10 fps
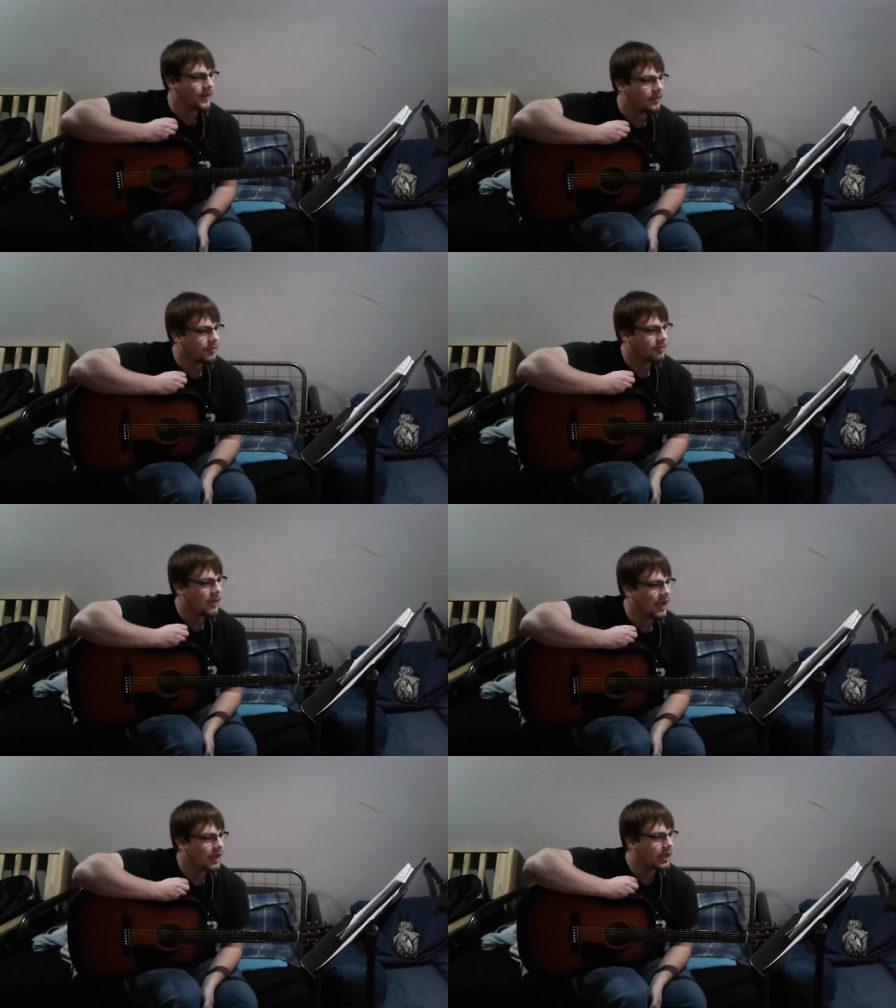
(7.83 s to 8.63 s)
I'm
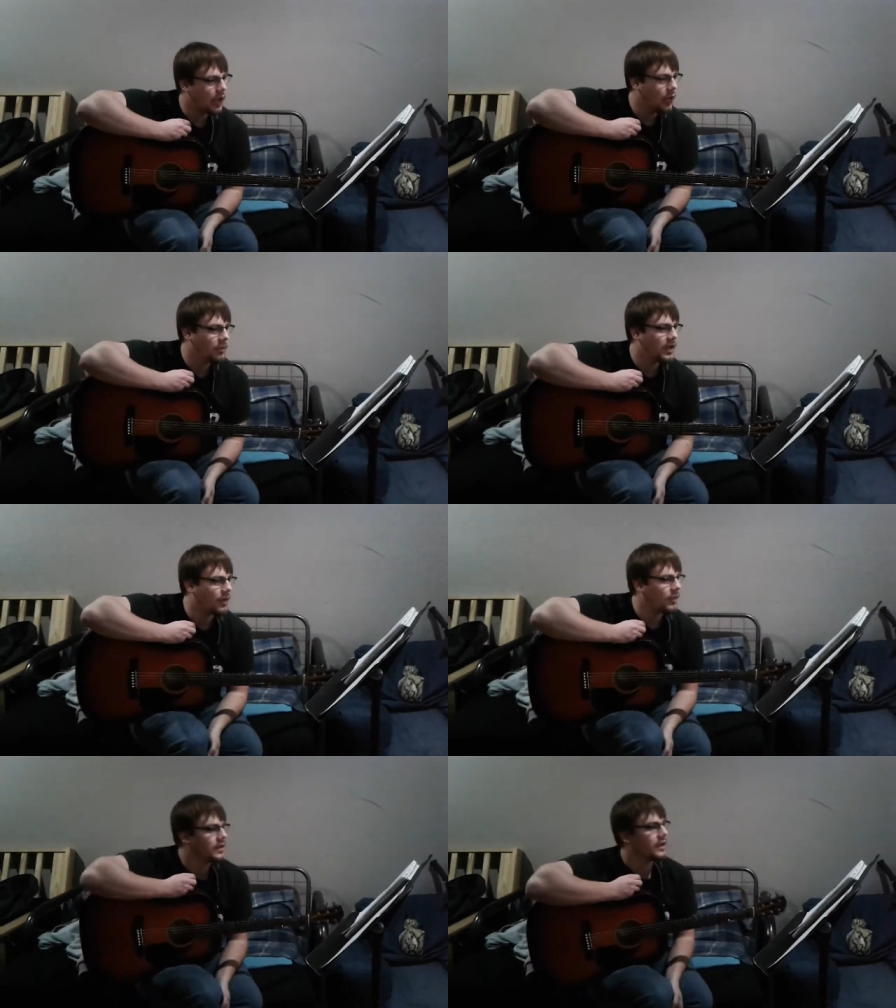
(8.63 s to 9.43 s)
back at home and I
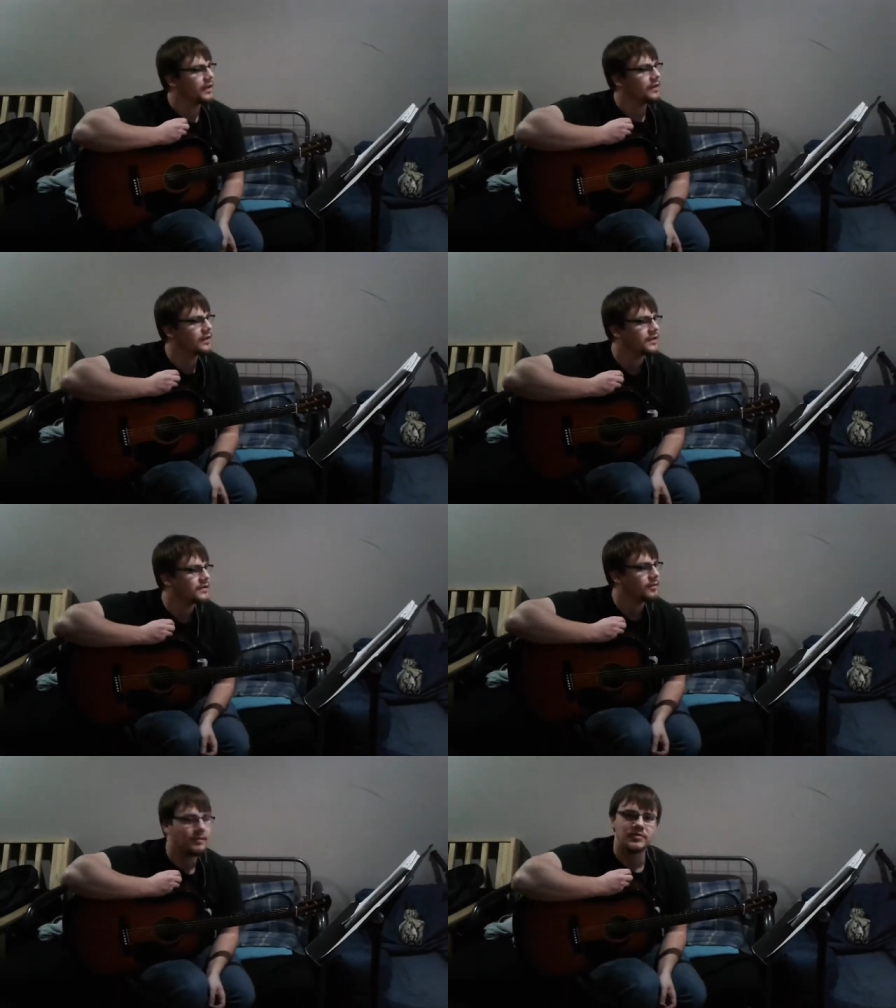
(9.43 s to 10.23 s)
want to get
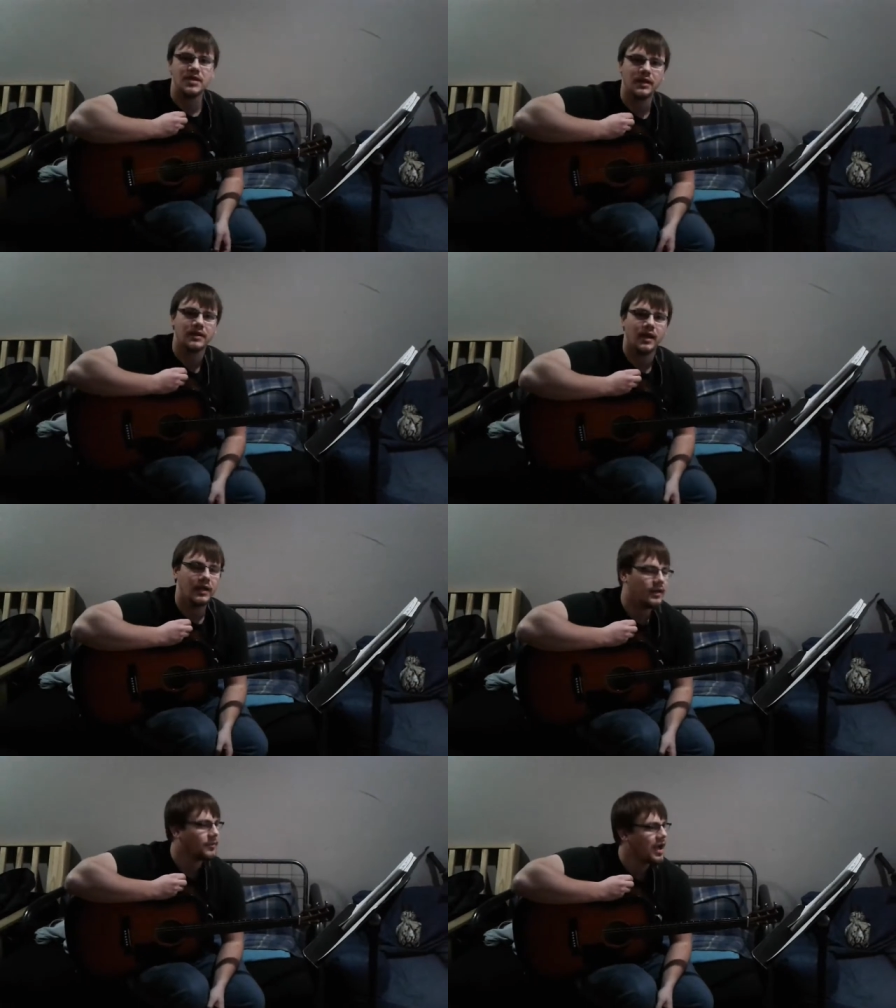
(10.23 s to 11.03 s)
this rep check
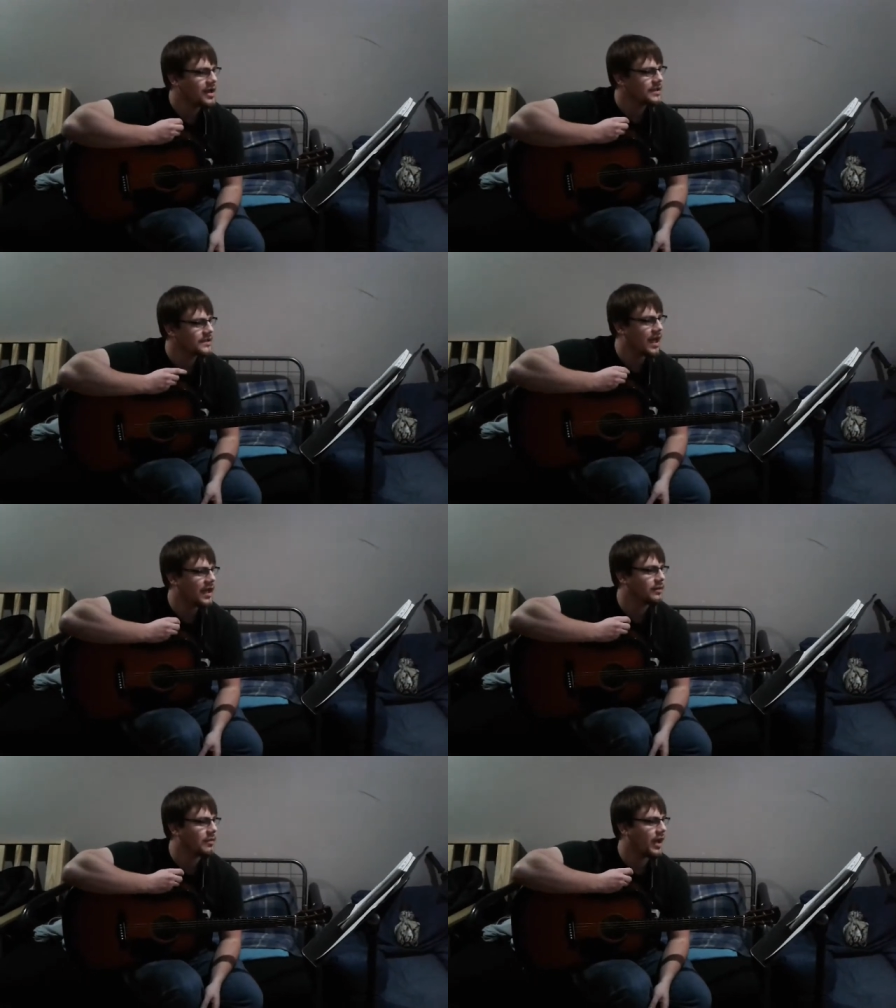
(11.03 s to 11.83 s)
done. I'm kind of
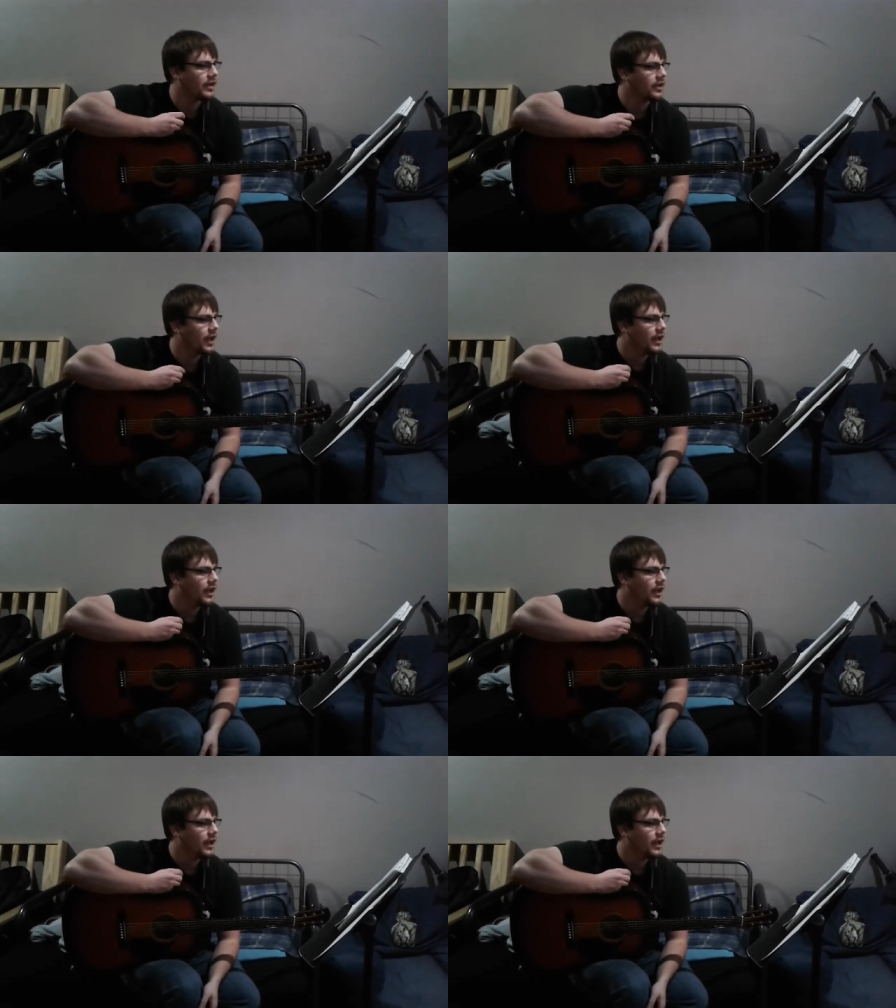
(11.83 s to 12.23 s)
excited about it